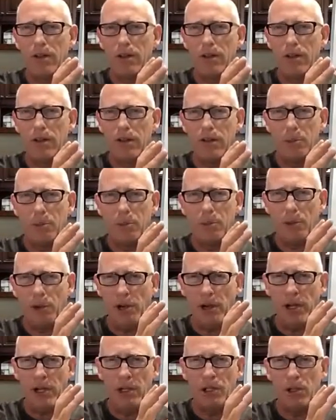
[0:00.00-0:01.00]
They're
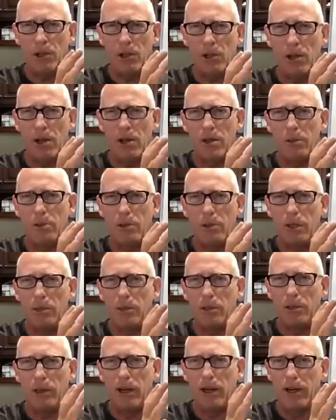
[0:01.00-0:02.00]
pretty sure other
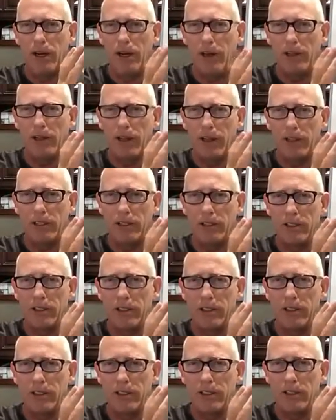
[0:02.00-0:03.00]
people can hear it,
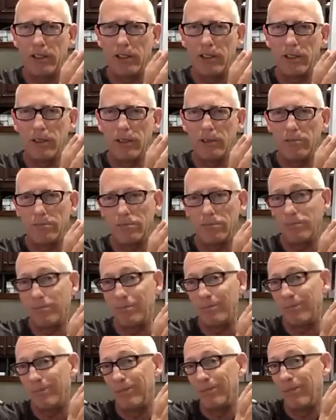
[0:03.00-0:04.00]

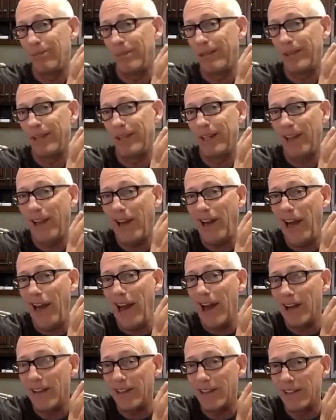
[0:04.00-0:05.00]
but they
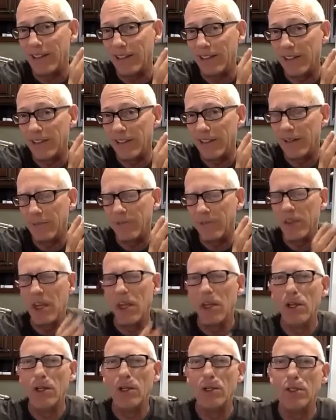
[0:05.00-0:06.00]
can't.
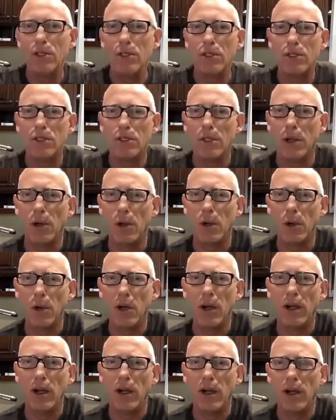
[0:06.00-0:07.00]

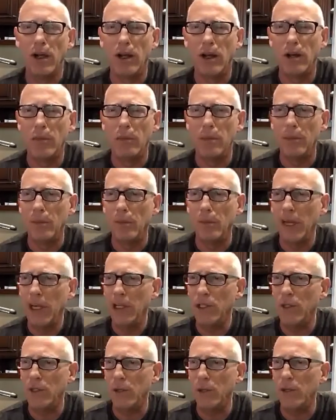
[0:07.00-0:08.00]
So
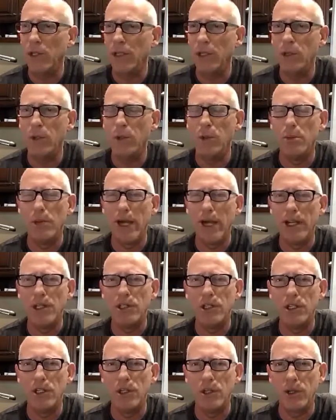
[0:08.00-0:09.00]
make sure that you
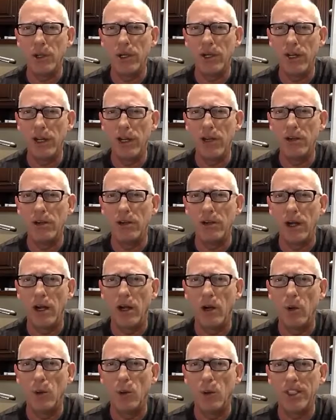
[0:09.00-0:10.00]
imagine you can hear
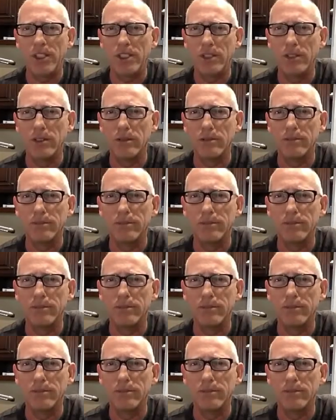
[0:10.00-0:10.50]
a whistle.